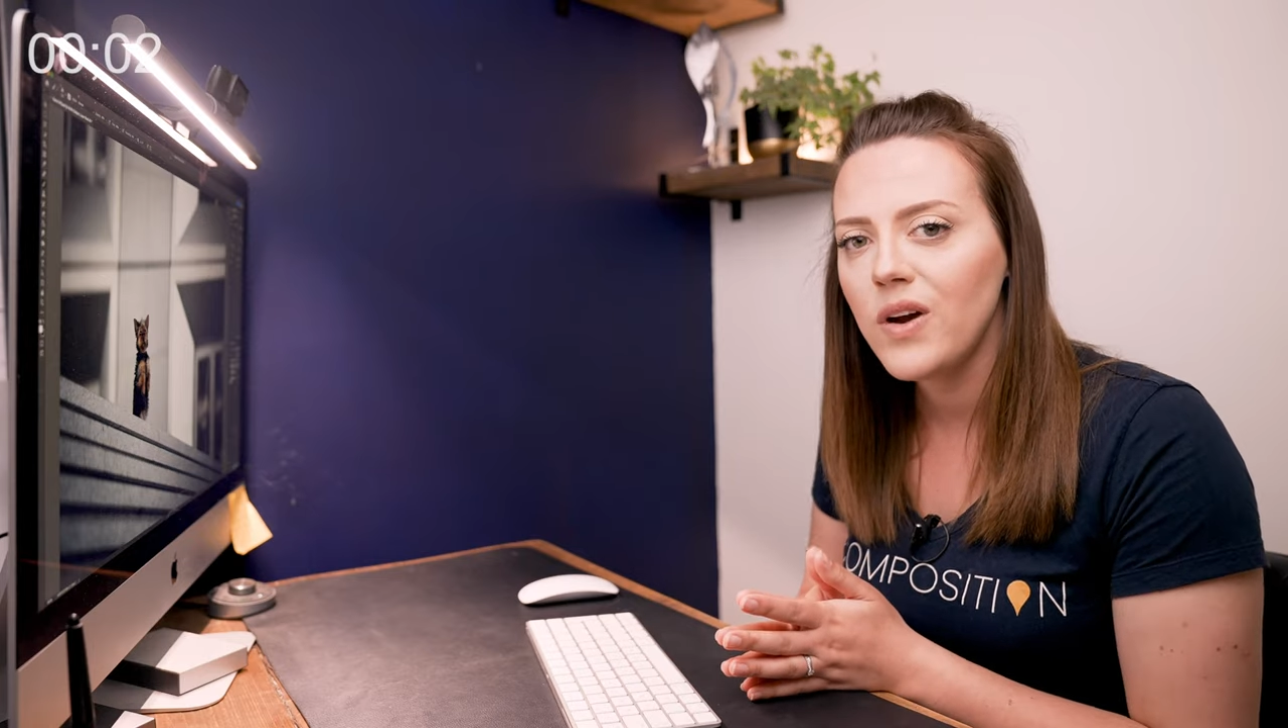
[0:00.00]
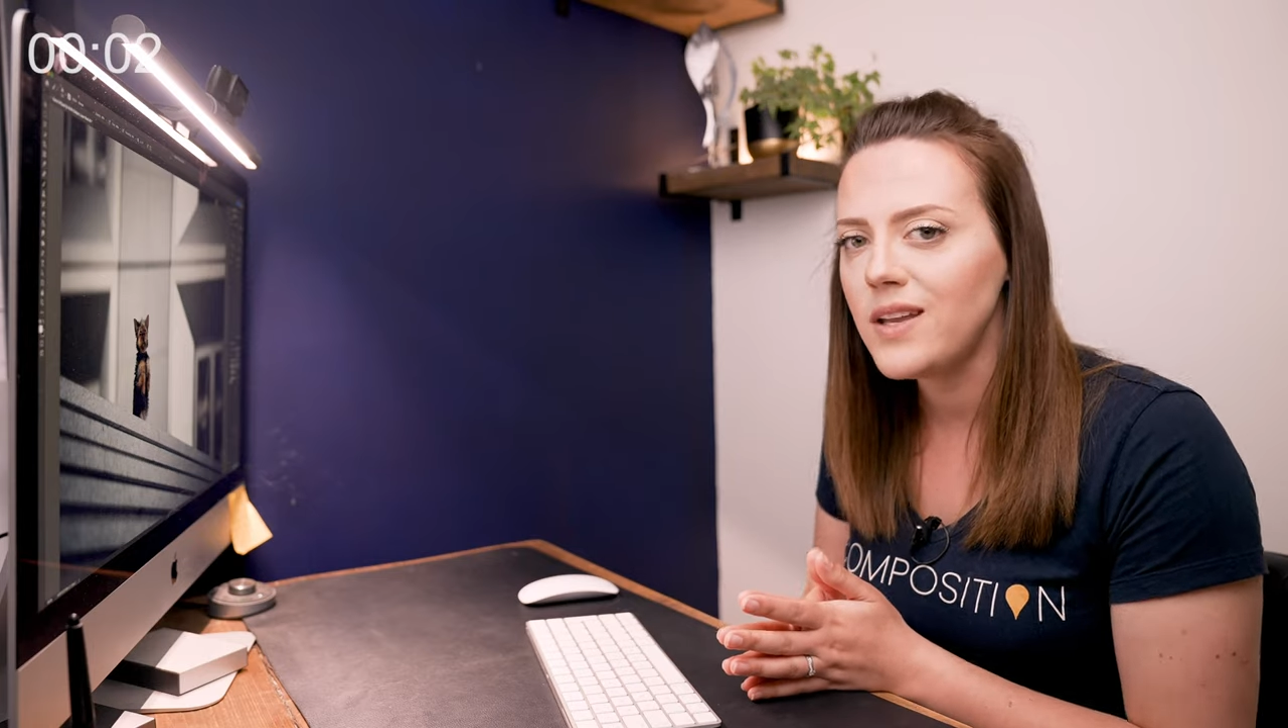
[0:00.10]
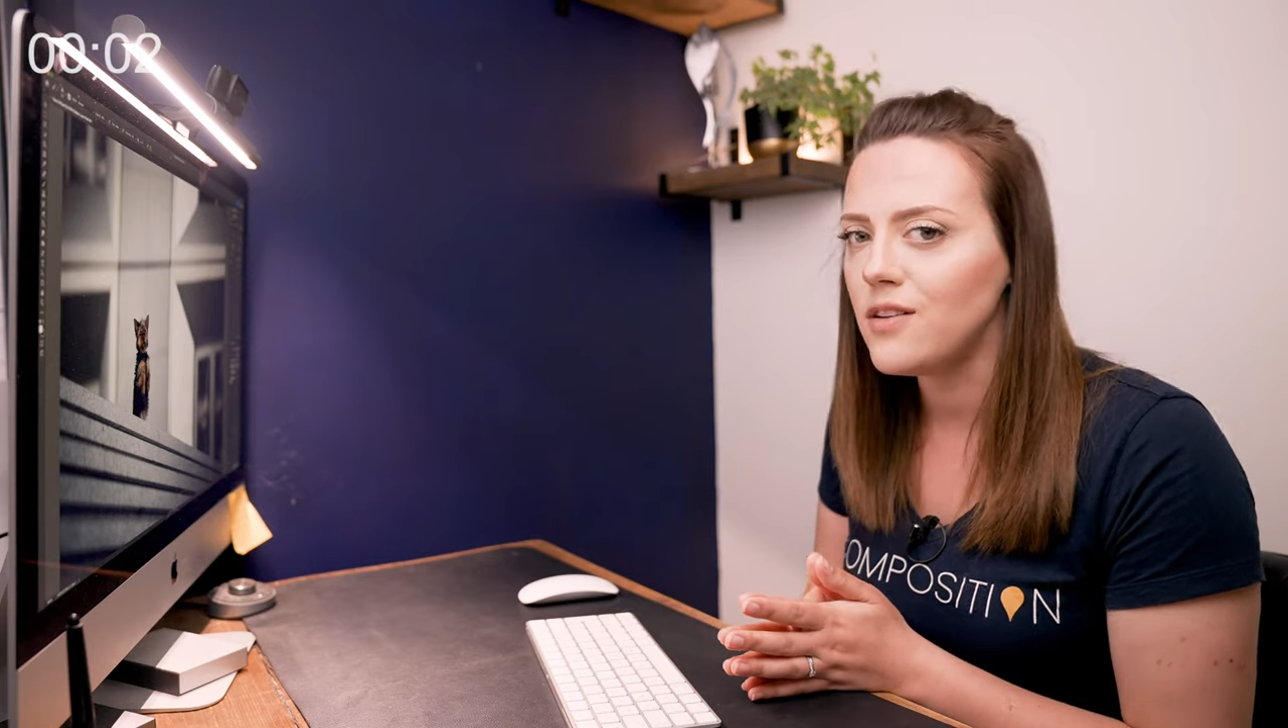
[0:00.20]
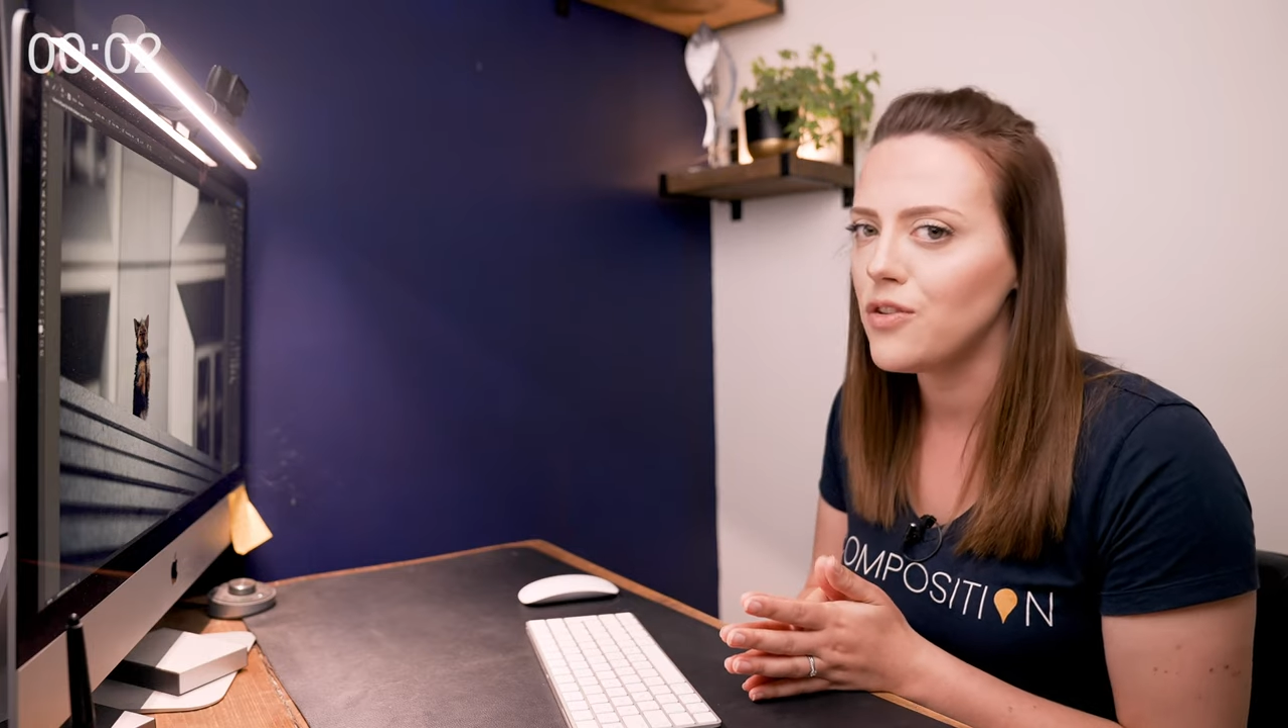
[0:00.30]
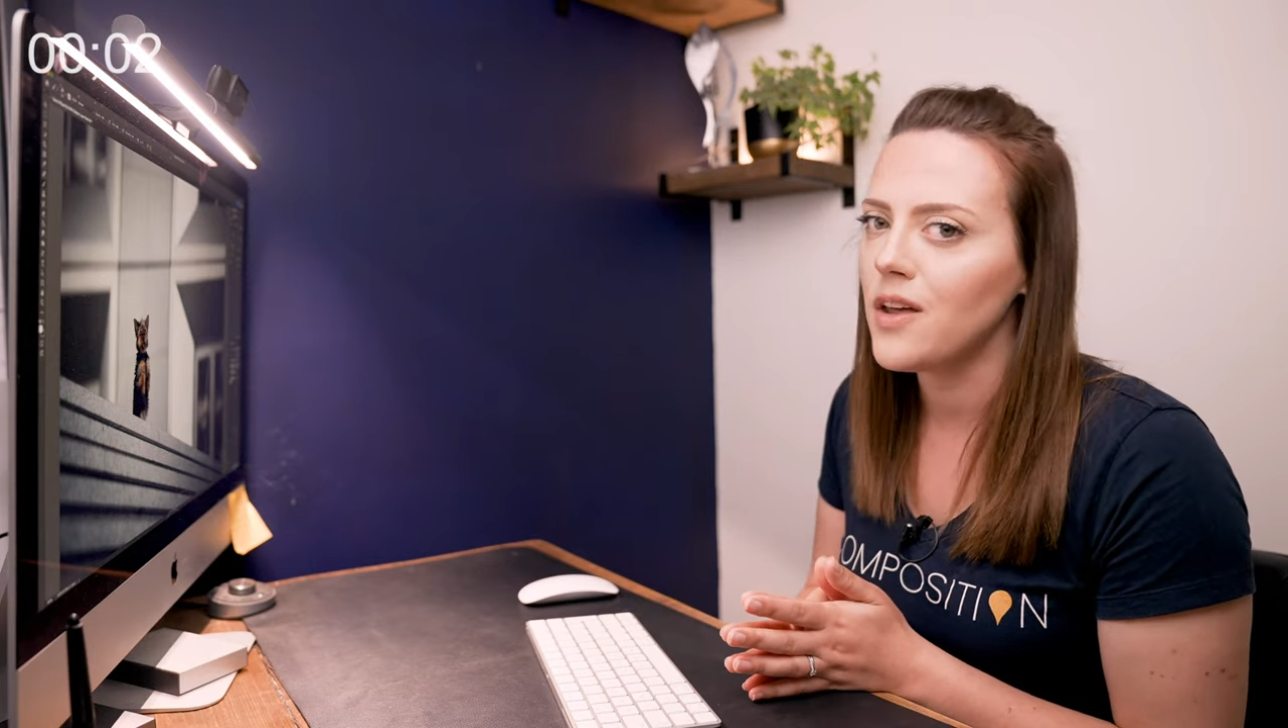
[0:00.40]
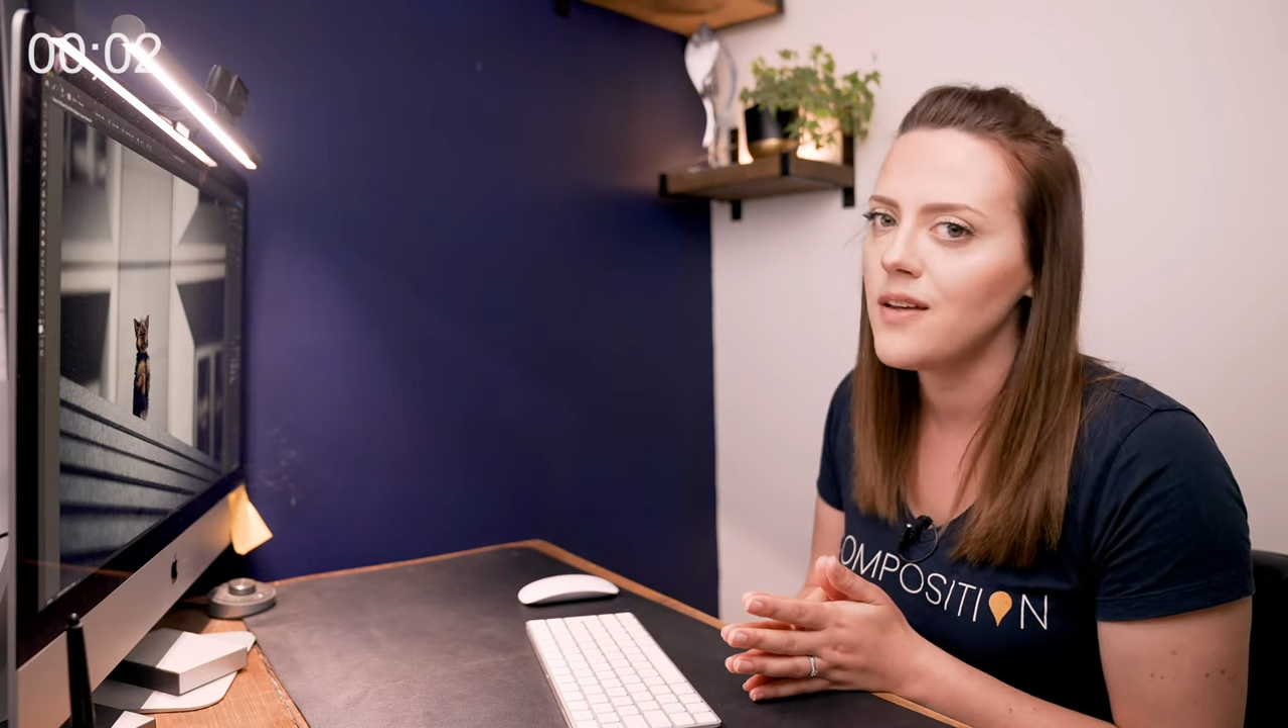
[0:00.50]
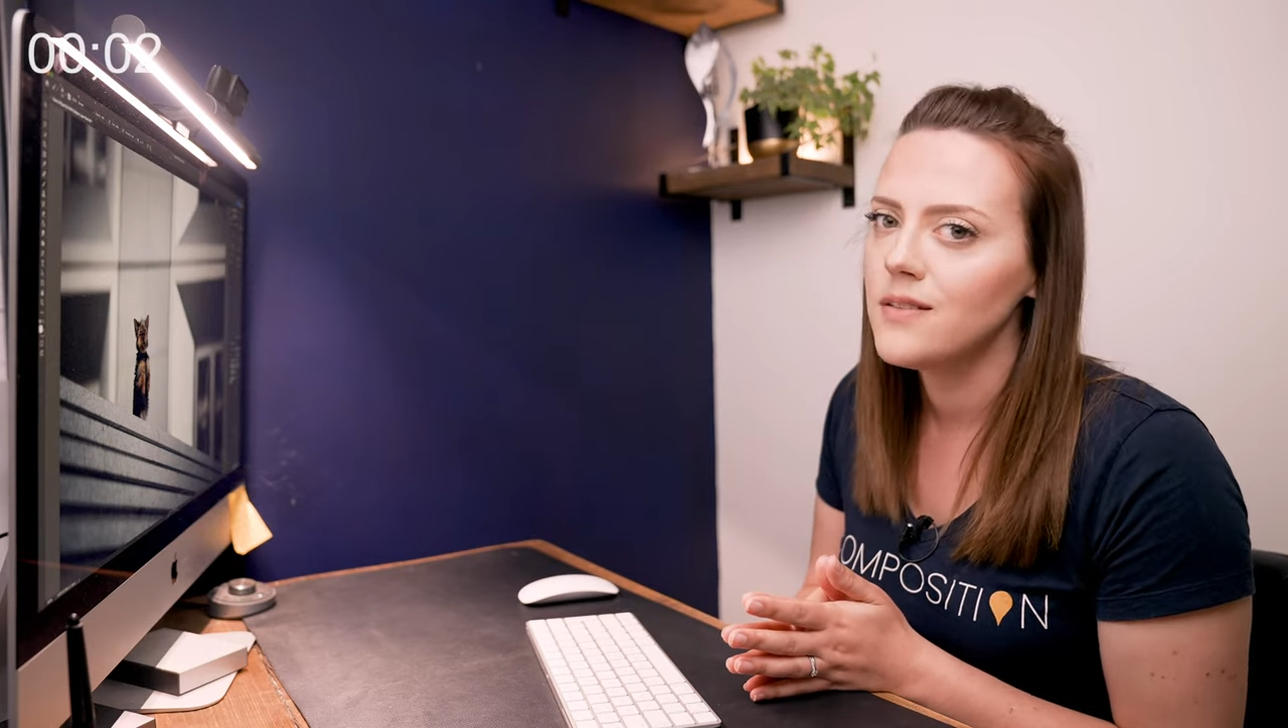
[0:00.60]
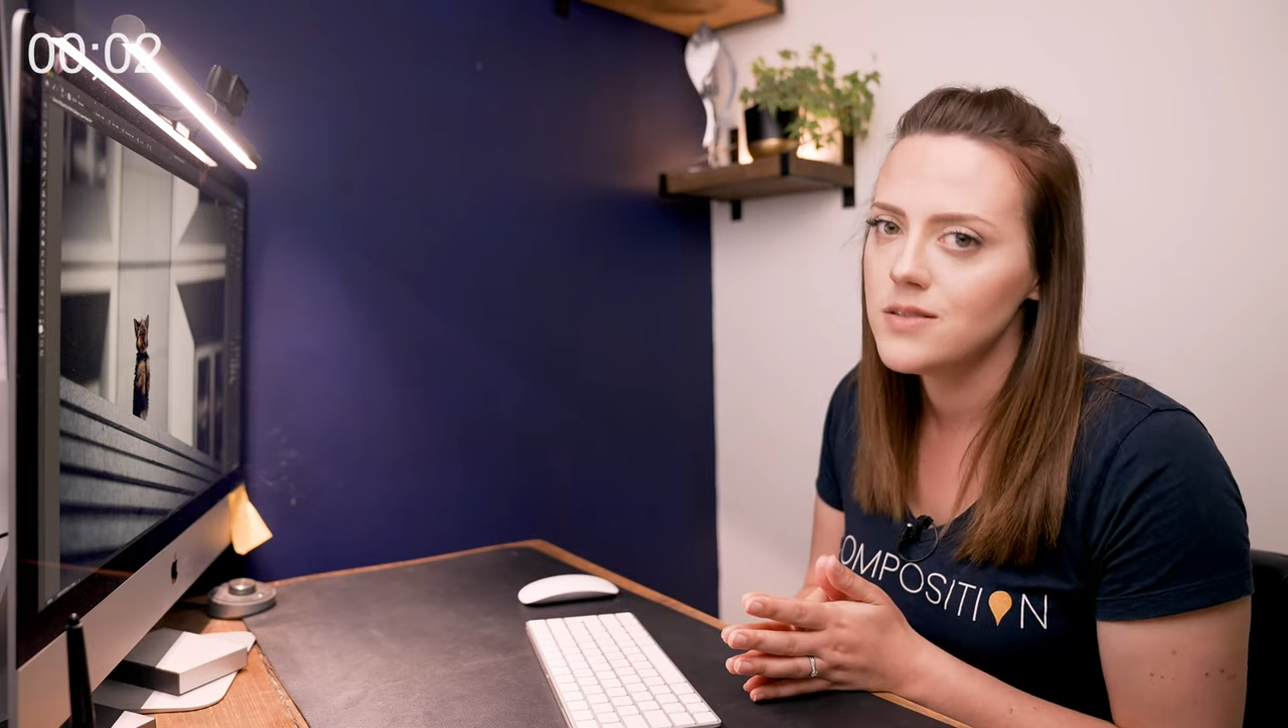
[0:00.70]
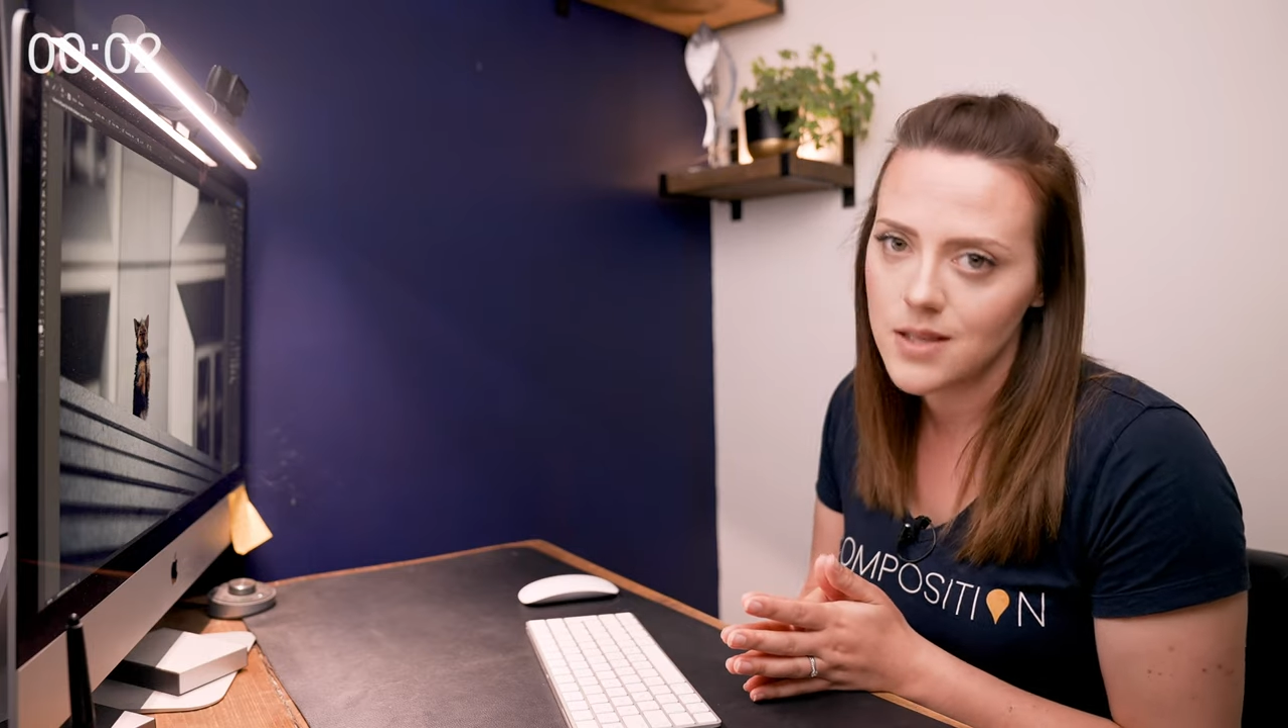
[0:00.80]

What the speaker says: another video.